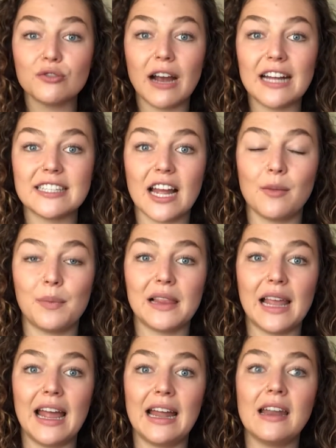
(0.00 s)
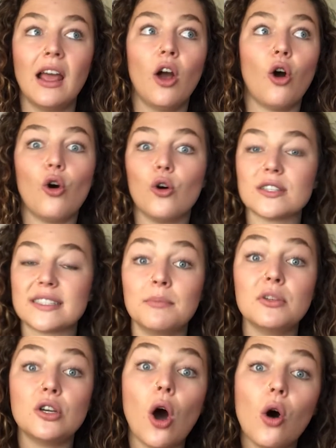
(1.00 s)
write down a plan or
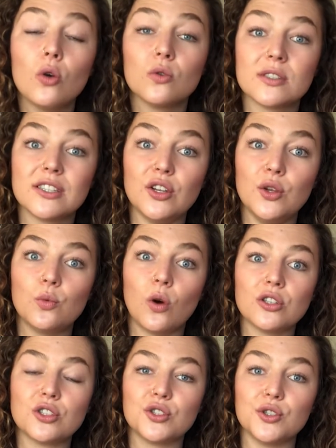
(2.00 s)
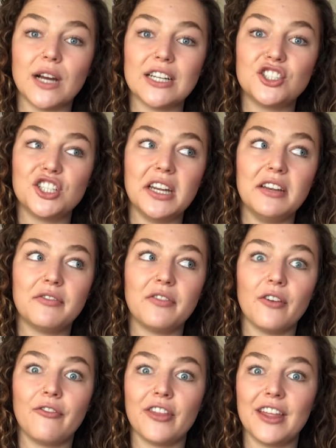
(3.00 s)
some goals that you want to achieve
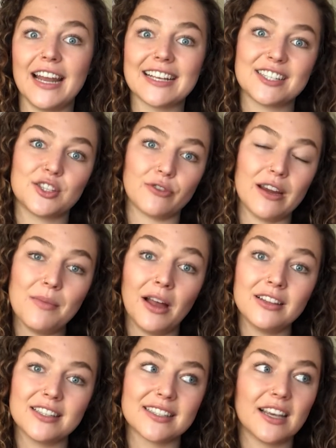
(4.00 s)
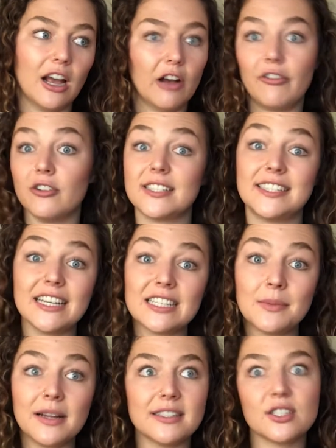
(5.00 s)
for the next 3 months, for
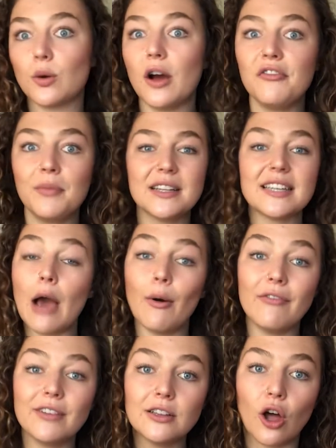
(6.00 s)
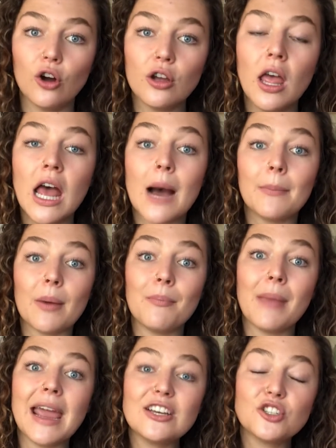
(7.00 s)
6 months, 12 months, however long, but
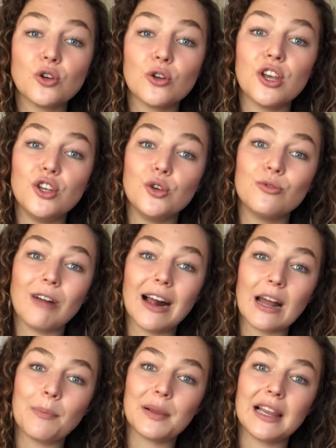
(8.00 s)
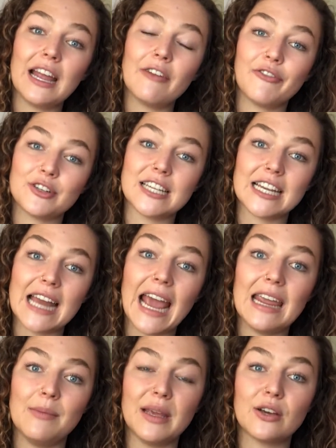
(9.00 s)
make sure that you write a plan for
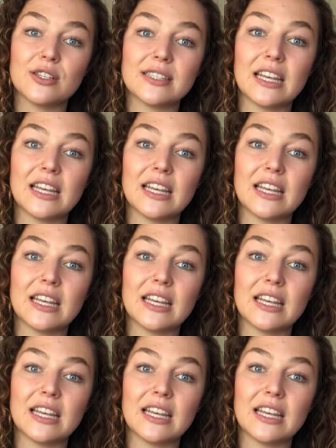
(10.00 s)
today, because